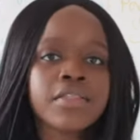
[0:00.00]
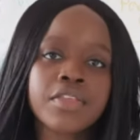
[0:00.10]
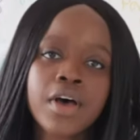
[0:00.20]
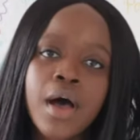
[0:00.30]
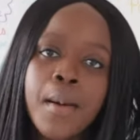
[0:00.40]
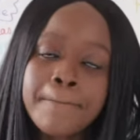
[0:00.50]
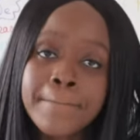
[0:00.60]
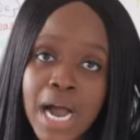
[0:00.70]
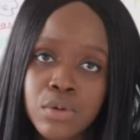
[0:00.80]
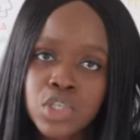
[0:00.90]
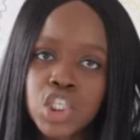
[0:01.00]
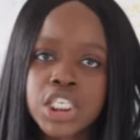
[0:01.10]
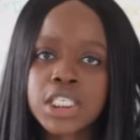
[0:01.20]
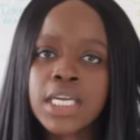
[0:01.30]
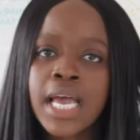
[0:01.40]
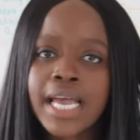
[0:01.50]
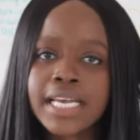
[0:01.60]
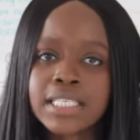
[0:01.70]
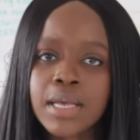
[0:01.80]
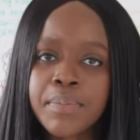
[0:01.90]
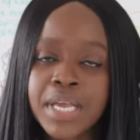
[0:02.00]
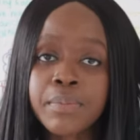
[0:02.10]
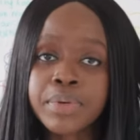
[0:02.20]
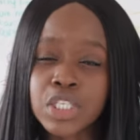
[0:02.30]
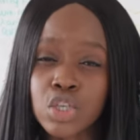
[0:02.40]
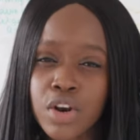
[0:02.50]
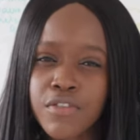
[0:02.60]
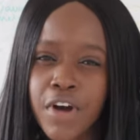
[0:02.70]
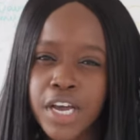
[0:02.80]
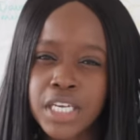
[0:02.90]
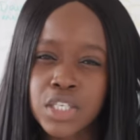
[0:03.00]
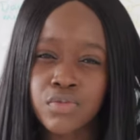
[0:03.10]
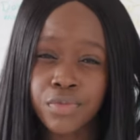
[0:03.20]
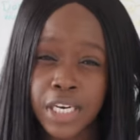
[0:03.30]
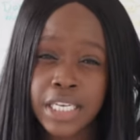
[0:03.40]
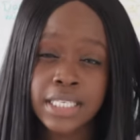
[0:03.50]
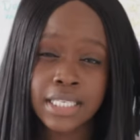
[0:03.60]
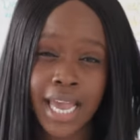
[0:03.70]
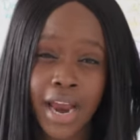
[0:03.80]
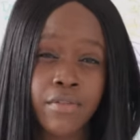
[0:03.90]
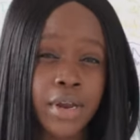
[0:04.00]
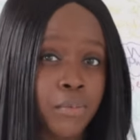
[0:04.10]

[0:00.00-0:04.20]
the mountain is being personified as a really scary